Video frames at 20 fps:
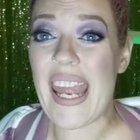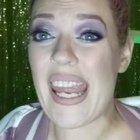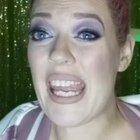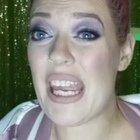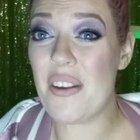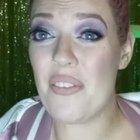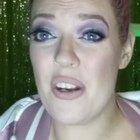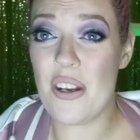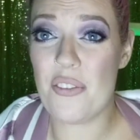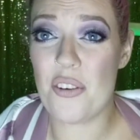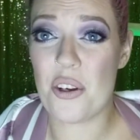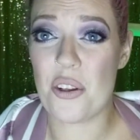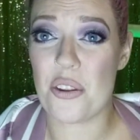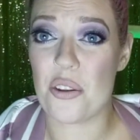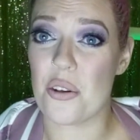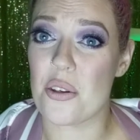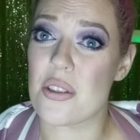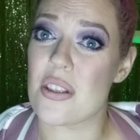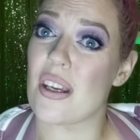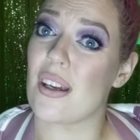Even if your
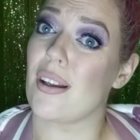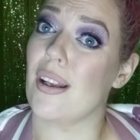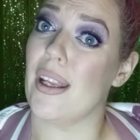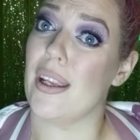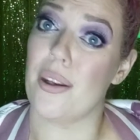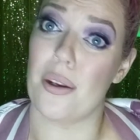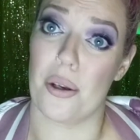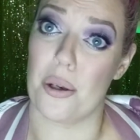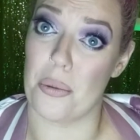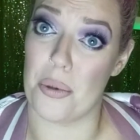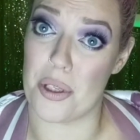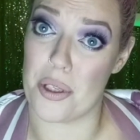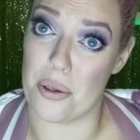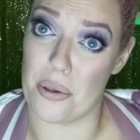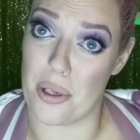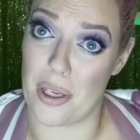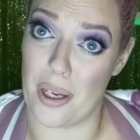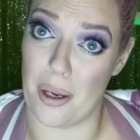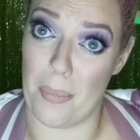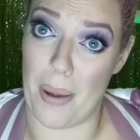thoughts are clear, you don't know what you're
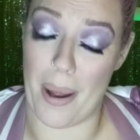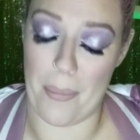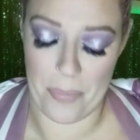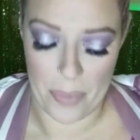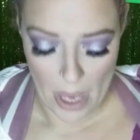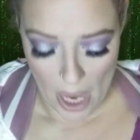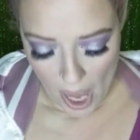talking about.